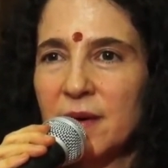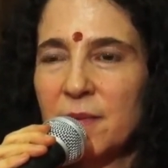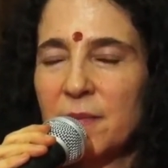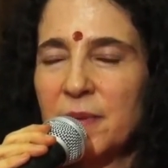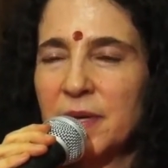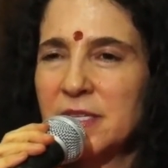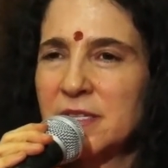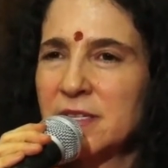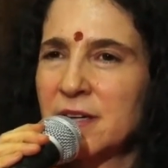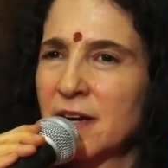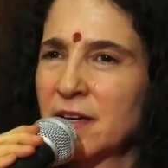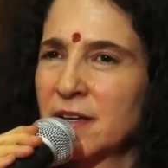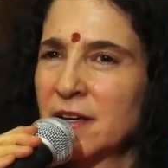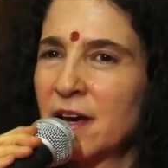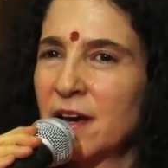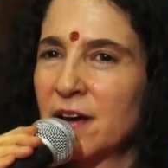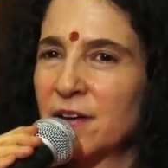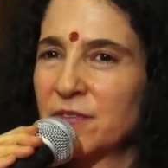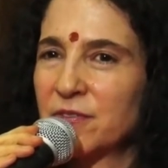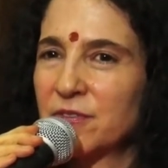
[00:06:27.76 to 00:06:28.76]
But it's not
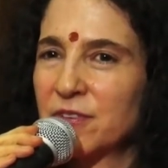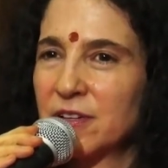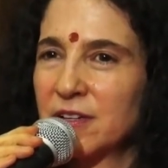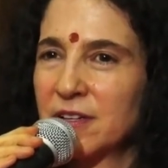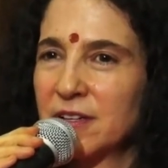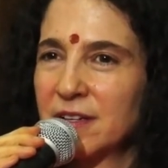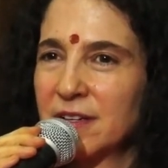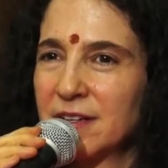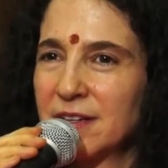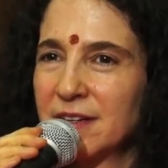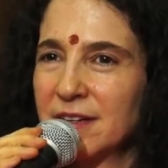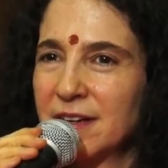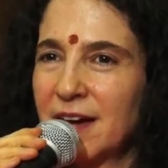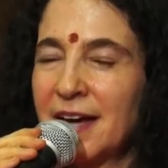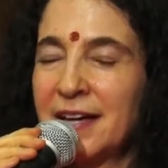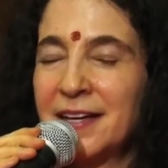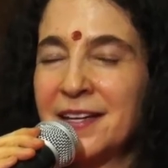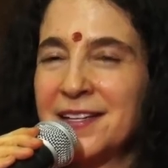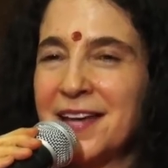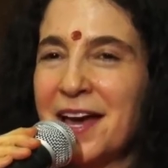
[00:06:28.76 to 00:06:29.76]
enough.
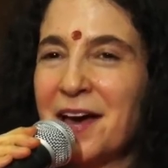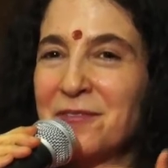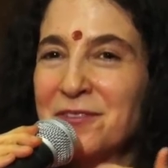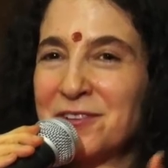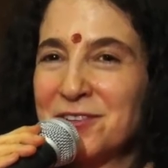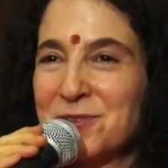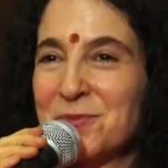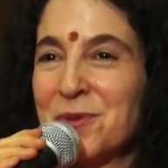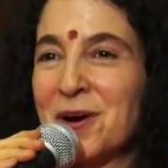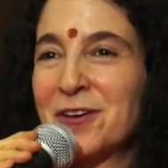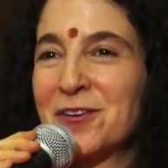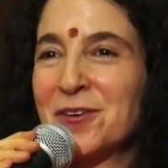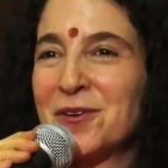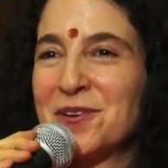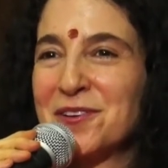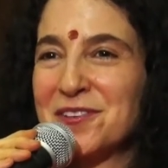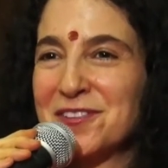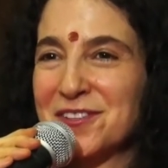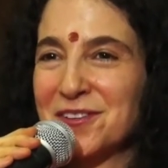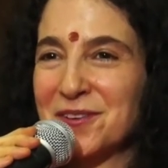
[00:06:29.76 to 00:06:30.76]
I need to have it tomorrow
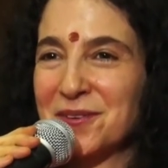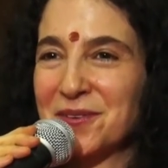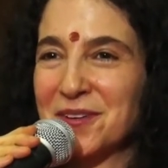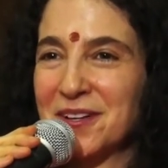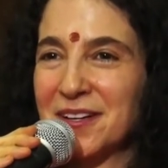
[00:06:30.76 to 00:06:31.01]
also.